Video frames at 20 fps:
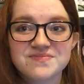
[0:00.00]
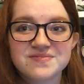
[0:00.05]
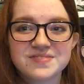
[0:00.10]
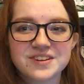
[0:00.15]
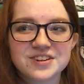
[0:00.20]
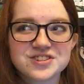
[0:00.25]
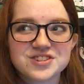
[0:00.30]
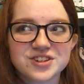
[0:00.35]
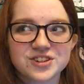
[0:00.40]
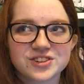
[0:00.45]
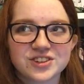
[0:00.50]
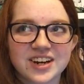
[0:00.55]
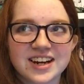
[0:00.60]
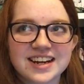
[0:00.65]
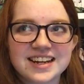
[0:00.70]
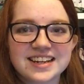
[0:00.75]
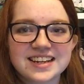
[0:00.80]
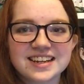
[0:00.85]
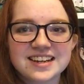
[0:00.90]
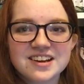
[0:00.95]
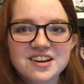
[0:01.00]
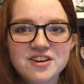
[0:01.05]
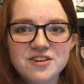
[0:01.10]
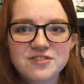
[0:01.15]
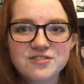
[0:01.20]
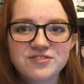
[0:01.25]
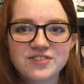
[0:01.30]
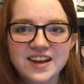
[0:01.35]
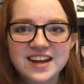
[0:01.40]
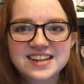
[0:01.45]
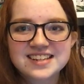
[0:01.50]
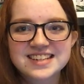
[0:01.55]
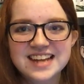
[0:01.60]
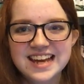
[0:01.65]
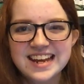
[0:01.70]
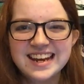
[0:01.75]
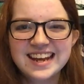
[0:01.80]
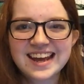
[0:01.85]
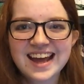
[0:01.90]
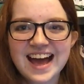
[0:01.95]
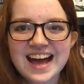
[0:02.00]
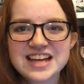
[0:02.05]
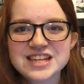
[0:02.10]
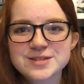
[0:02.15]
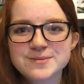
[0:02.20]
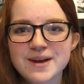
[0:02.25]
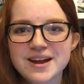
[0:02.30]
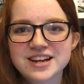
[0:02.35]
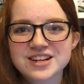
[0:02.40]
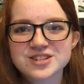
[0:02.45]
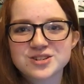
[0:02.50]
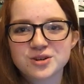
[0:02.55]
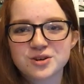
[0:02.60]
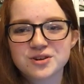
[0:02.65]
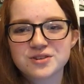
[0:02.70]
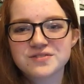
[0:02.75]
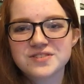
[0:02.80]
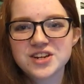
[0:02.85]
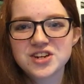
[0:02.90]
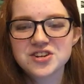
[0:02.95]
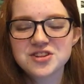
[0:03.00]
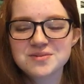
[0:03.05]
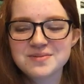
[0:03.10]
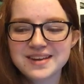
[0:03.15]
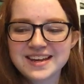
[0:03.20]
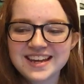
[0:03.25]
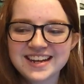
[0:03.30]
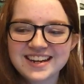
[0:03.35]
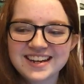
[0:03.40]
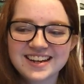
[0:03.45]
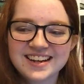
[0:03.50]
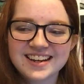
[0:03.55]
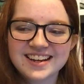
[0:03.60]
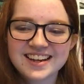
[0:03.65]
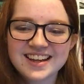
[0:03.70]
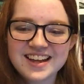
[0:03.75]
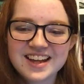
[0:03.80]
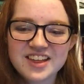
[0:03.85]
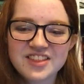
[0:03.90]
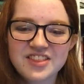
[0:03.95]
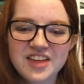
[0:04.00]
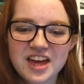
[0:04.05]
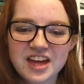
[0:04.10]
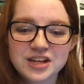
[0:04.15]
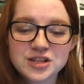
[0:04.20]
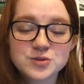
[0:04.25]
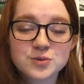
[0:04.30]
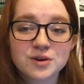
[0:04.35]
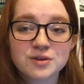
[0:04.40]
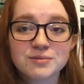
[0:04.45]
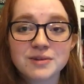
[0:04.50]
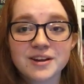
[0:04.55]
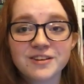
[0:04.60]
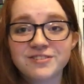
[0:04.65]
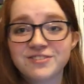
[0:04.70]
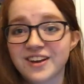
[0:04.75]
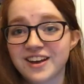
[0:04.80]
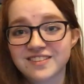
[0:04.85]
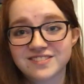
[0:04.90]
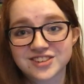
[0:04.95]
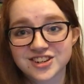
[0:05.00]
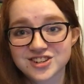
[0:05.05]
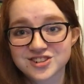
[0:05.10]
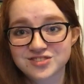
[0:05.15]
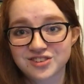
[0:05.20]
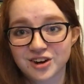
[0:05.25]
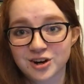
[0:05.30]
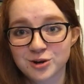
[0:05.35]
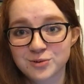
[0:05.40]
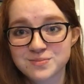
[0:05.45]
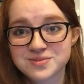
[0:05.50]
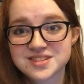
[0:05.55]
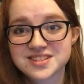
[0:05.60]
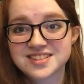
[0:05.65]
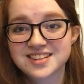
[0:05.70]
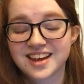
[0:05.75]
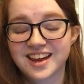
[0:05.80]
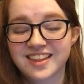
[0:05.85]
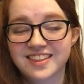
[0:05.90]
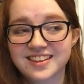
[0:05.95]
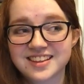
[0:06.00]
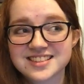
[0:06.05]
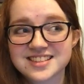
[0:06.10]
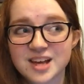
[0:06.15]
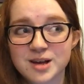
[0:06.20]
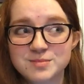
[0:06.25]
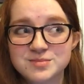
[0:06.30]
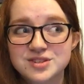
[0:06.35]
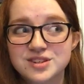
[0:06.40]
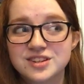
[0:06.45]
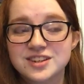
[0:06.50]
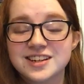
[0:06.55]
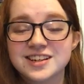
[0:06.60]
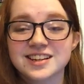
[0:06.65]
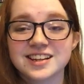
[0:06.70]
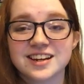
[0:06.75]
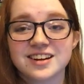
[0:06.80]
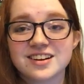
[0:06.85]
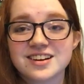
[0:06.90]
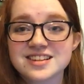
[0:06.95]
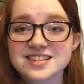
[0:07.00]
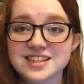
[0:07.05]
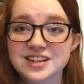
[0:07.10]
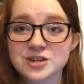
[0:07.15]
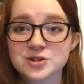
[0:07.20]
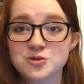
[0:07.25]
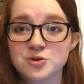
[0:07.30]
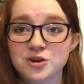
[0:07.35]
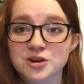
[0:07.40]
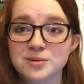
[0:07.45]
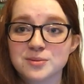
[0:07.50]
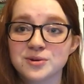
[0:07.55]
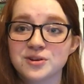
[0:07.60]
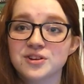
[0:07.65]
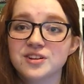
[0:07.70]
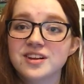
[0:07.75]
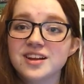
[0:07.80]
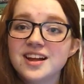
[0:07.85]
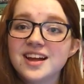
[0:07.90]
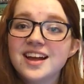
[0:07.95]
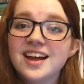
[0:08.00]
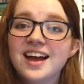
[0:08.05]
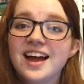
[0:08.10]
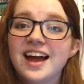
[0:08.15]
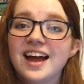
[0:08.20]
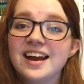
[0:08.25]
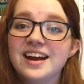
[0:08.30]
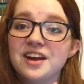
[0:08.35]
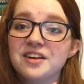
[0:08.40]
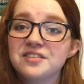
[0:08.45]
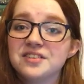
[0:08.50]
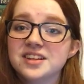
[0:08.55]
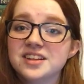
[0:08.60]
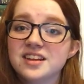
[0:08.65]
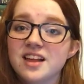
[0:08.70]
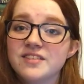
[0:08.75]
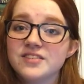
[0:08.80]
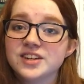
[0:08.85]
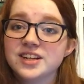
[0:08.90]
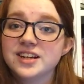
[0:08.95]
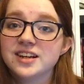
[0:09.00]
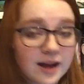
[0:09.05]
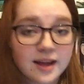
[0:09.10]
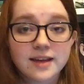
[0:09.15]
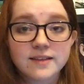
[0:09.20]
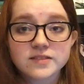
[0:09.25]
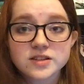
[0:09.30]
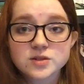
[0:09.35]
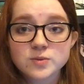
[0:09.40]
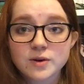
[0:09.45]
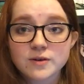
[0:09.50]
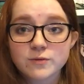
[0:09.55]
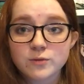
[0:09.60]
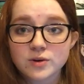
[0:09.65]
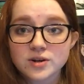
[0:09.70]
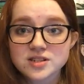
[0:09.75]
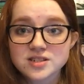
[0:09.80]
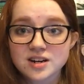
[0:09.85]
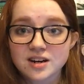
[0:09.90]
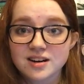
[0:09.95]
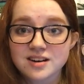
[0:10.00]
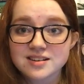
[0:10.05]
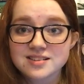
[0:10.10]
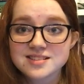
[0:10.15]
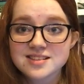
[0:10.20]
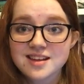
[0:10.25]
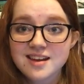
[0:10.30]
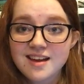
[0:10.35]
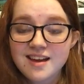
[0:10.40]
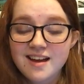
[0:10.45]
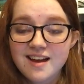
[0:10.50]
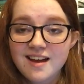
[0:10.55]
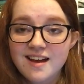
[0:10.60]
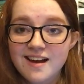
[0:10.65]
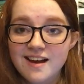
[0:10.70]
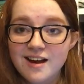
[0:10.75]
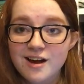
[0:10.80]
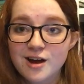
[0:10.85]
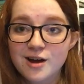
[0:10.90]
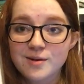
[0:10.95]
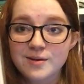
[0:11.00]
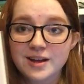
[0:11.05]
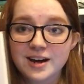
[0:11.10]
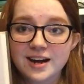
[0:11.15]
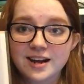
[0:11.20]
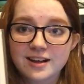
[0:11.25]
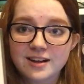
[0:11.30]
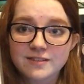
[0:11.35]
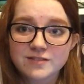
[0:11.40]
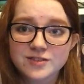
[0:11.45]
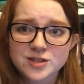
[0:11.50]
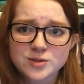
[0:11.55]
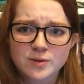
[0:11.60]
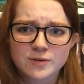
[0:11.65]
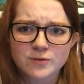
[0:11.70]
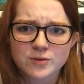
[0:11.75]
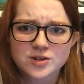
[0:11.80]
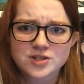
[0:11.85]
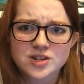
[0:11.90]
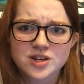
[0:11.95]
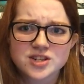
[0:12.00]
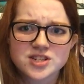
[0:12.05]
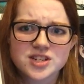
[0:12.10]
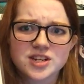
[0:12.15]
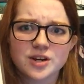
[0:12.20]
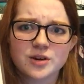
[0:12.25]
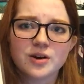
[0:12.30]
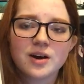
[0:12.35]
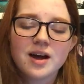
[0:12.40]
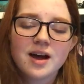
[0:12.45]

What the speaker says: There's a great fake dating aspect sort of near the beginning that is one of my favorite tropes. I think it's absolutely hilarious and adorable, and I really love it. I gave this one 4 stars, and I gave this one 4 stars too.